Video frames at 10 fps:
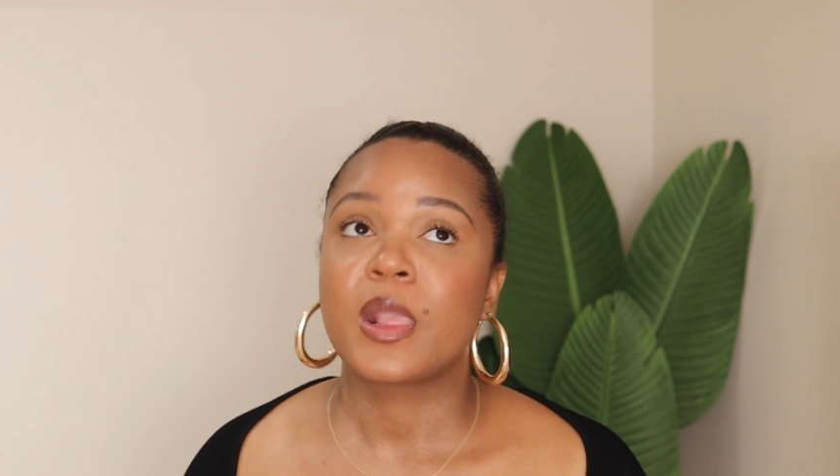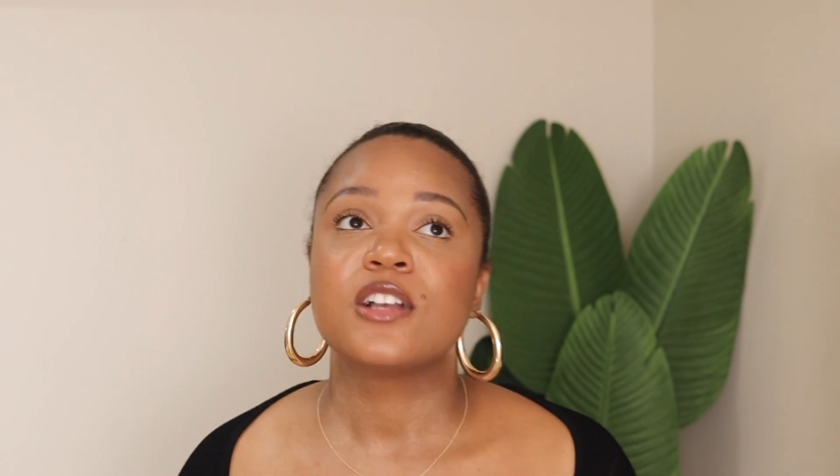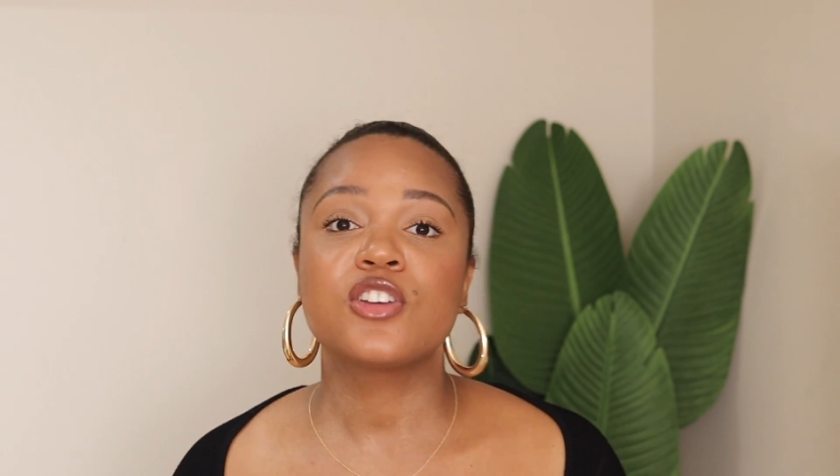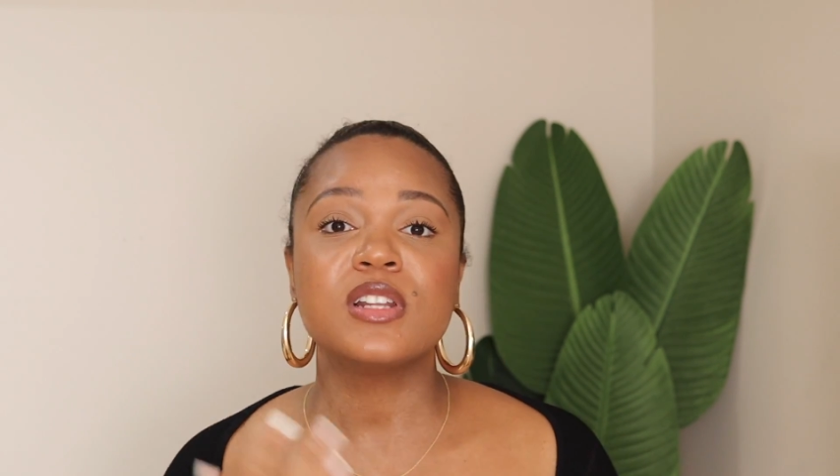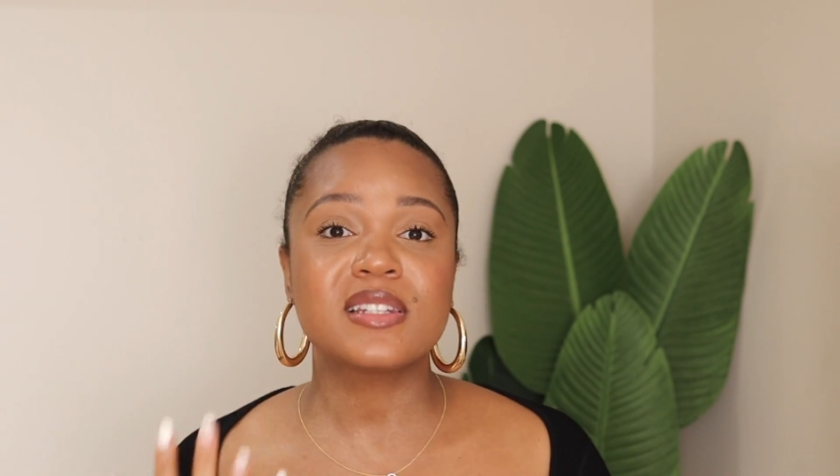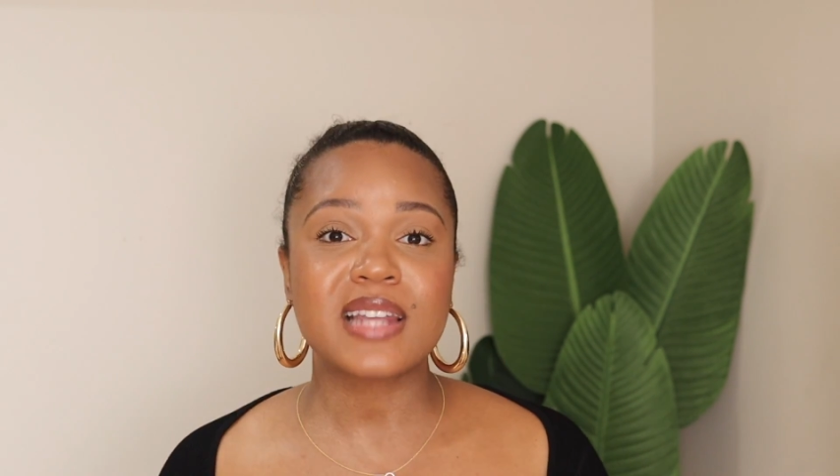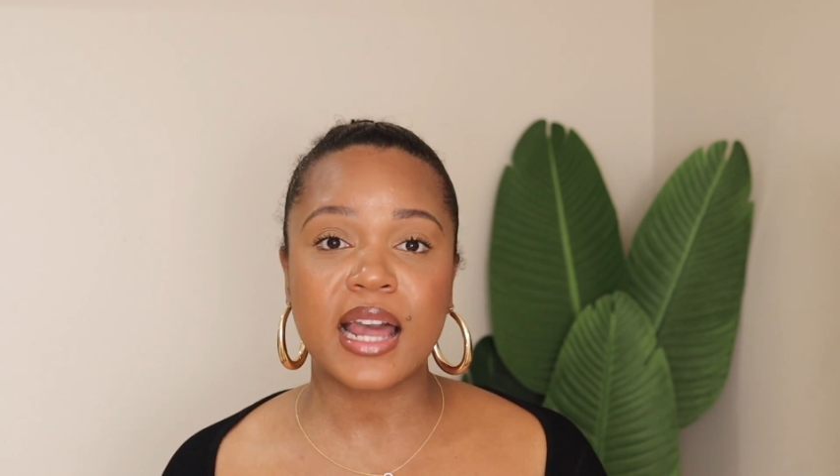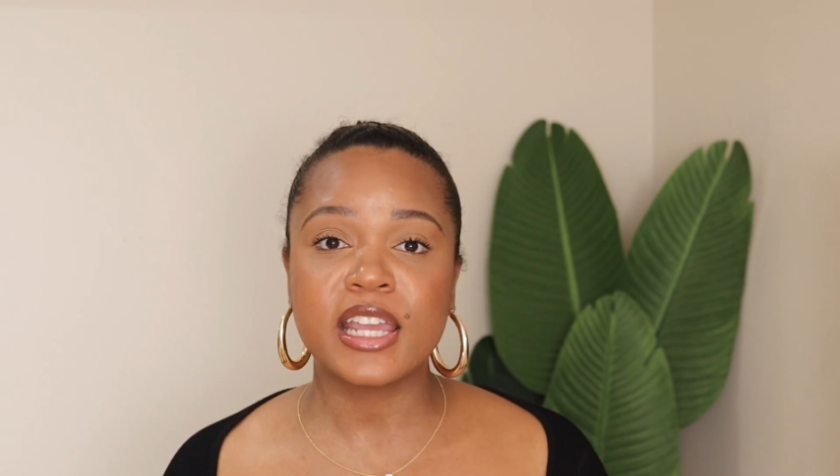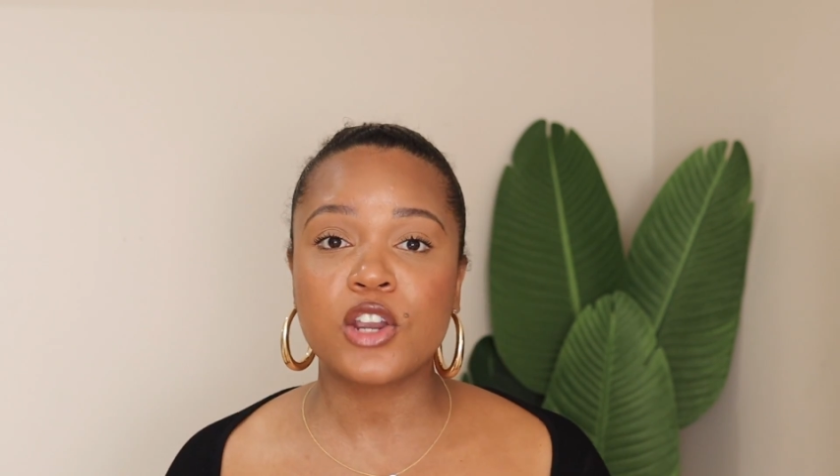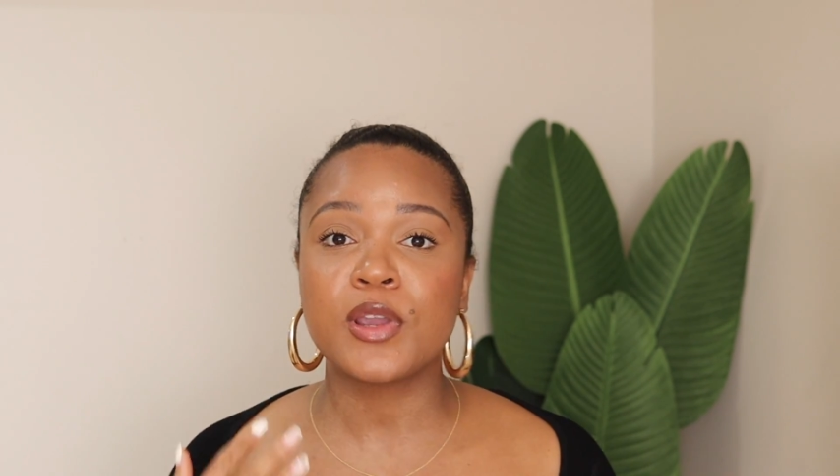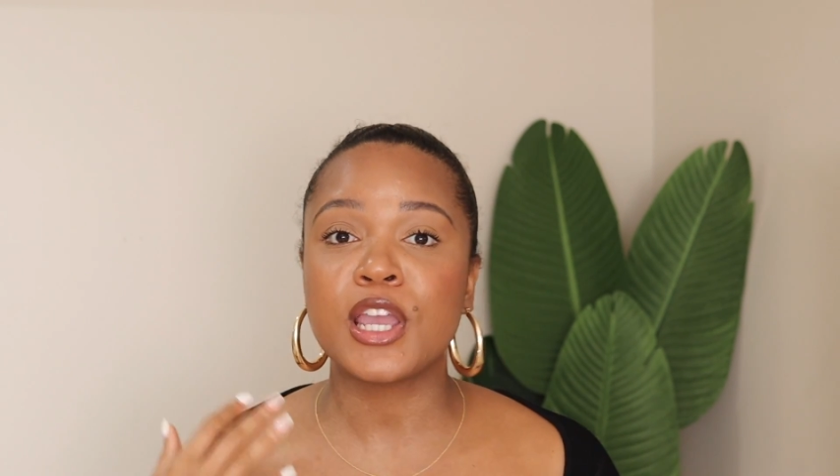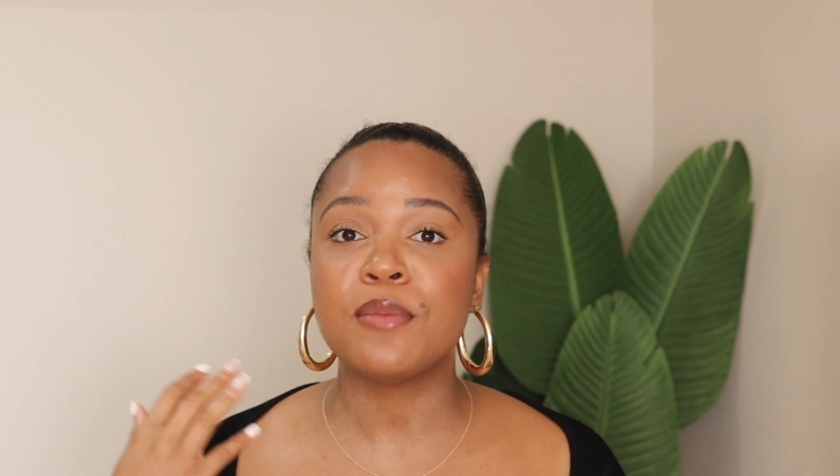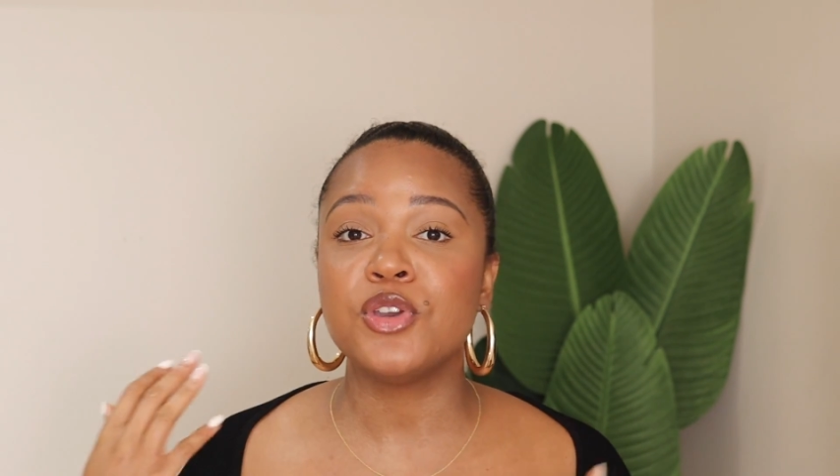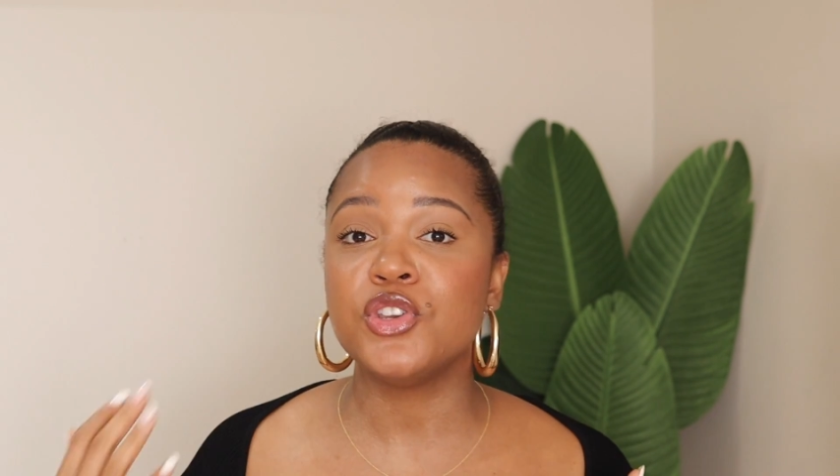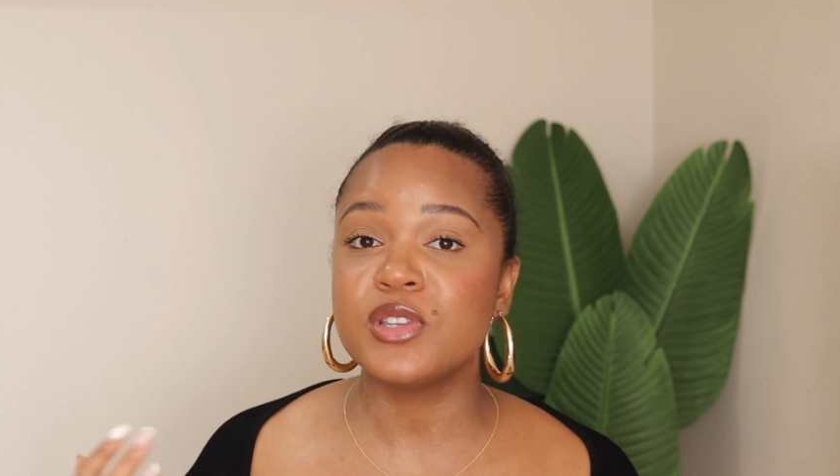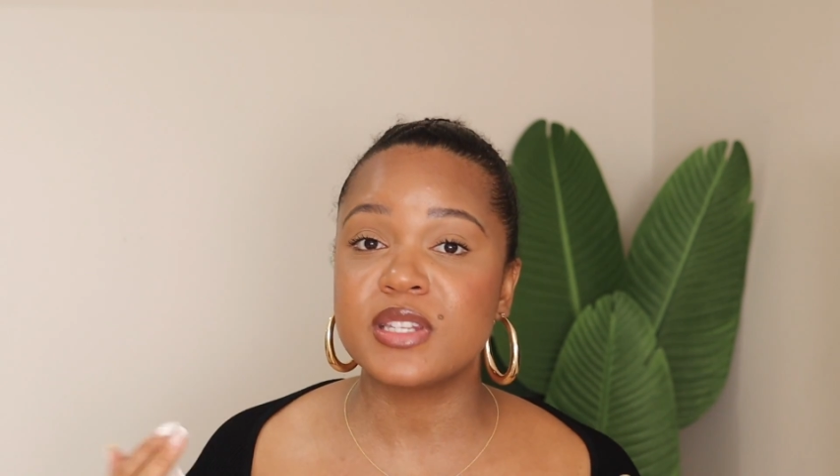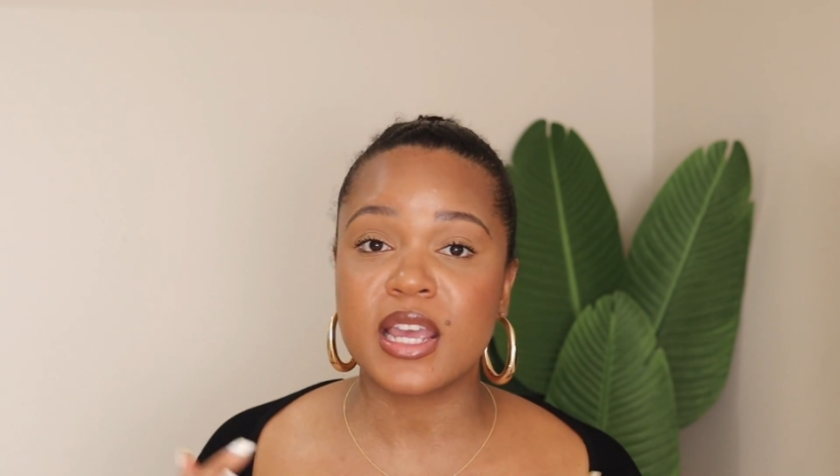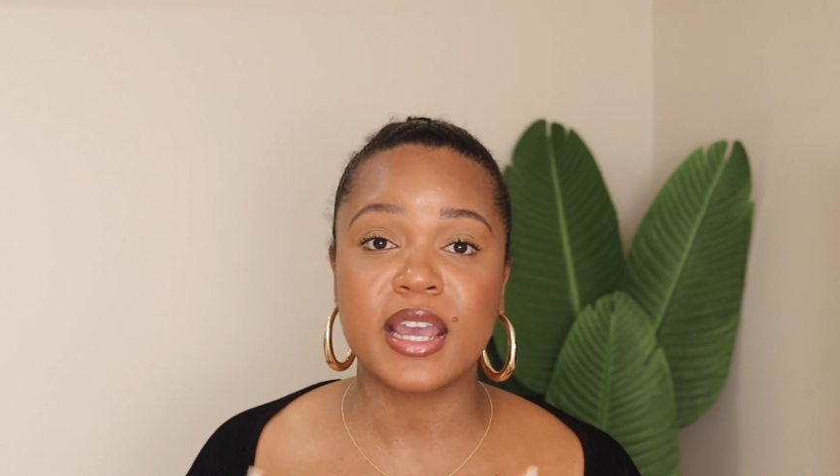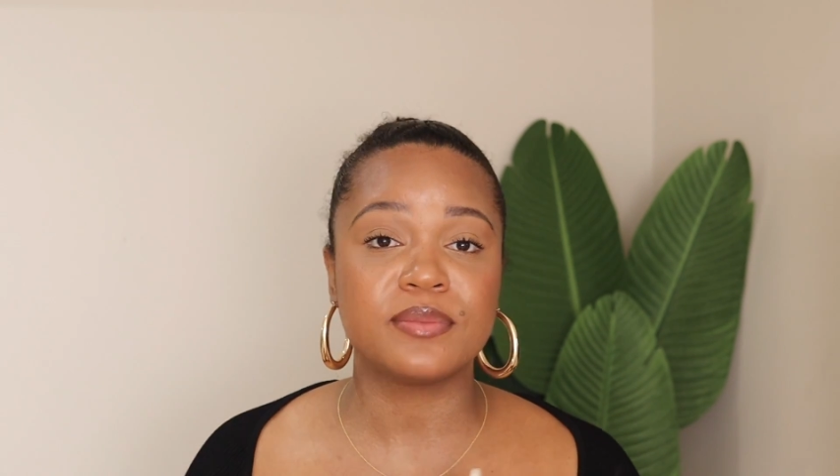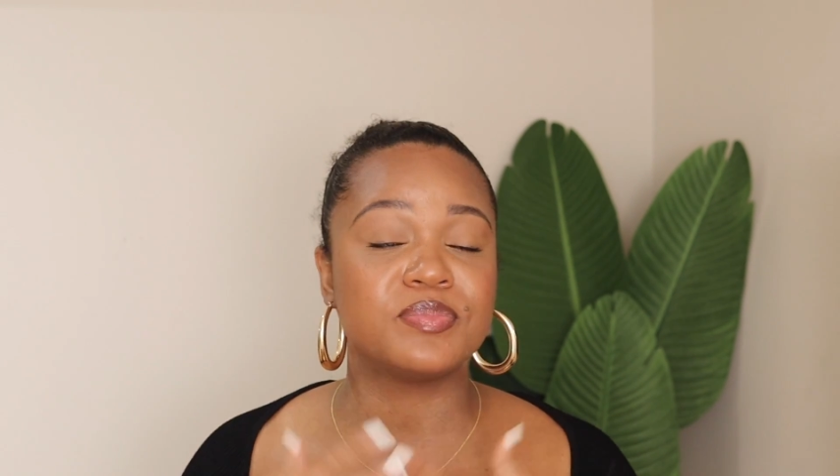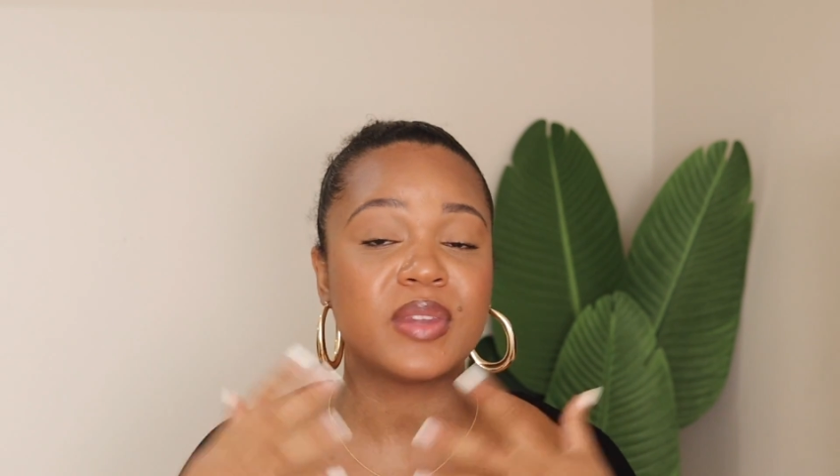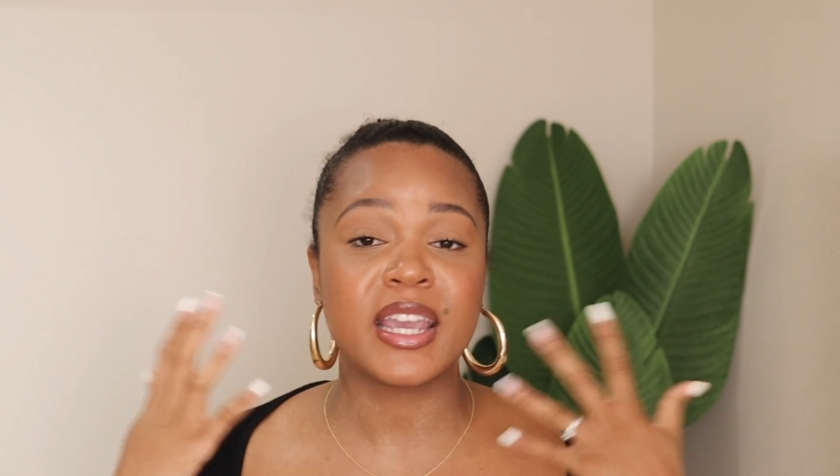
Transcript: So the styling cream, you use it